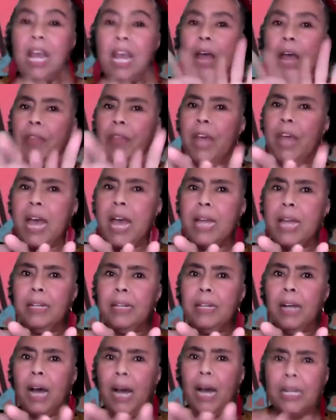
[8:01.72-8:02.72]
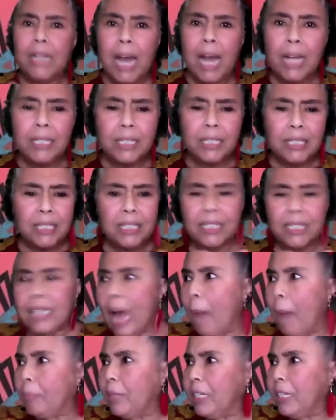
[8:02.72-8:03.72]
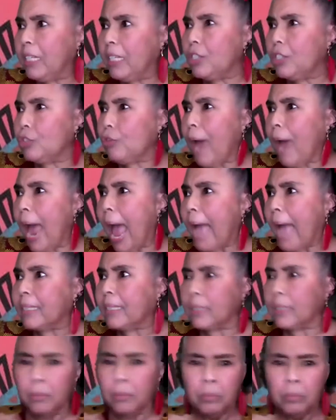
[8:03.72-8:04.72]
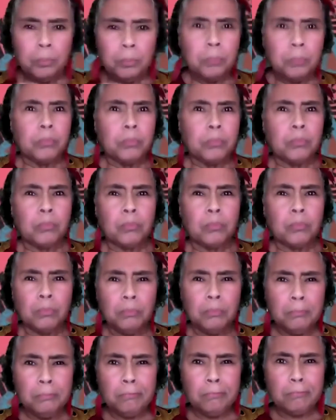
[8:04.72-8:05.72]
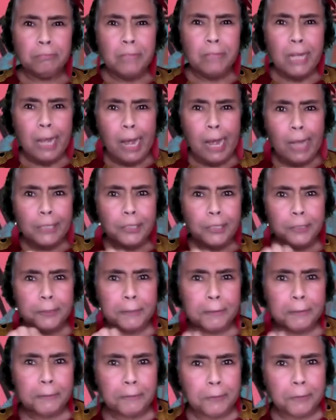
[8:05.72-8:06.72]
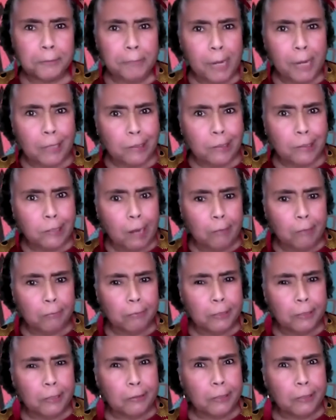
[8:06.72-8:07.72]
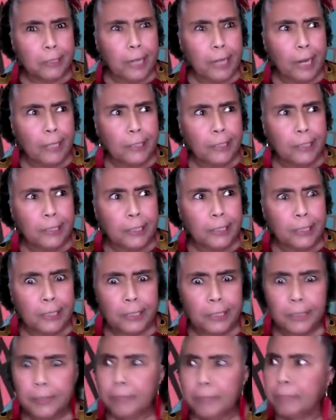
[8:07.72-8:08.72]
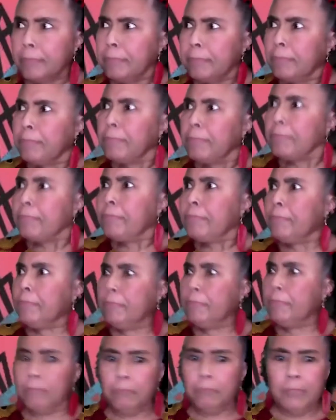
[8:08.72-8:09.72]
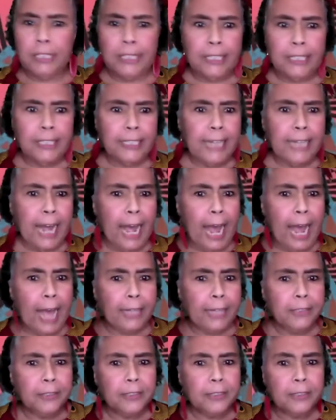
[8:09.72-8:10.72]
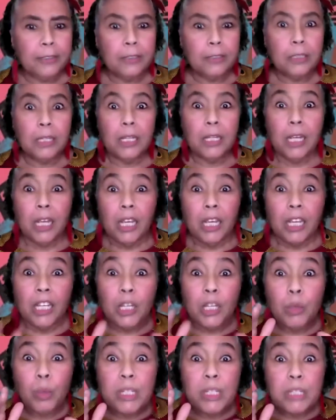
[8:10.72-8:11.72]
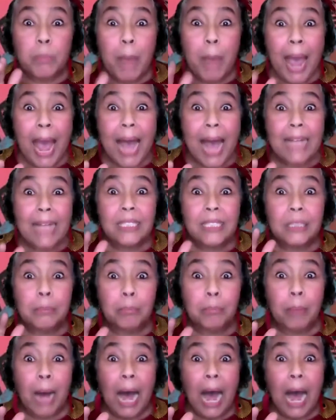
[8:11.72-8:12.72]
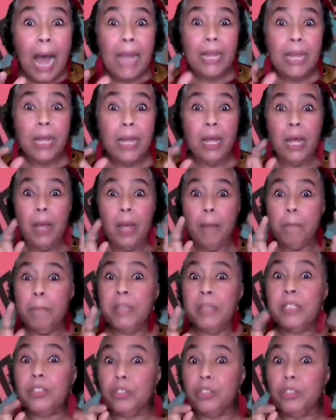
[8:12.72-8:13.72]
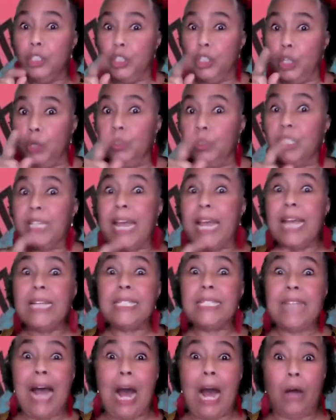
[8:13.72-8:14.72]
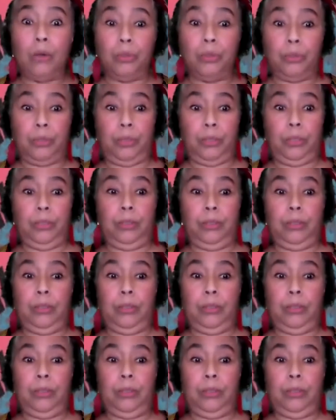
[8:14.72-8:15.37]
Then Anansi stopped in his tracks. Ooh, hmm, I sure do smell something real tasty. Ooh, hmm, what is that? he was passing by Mr. Jose's house.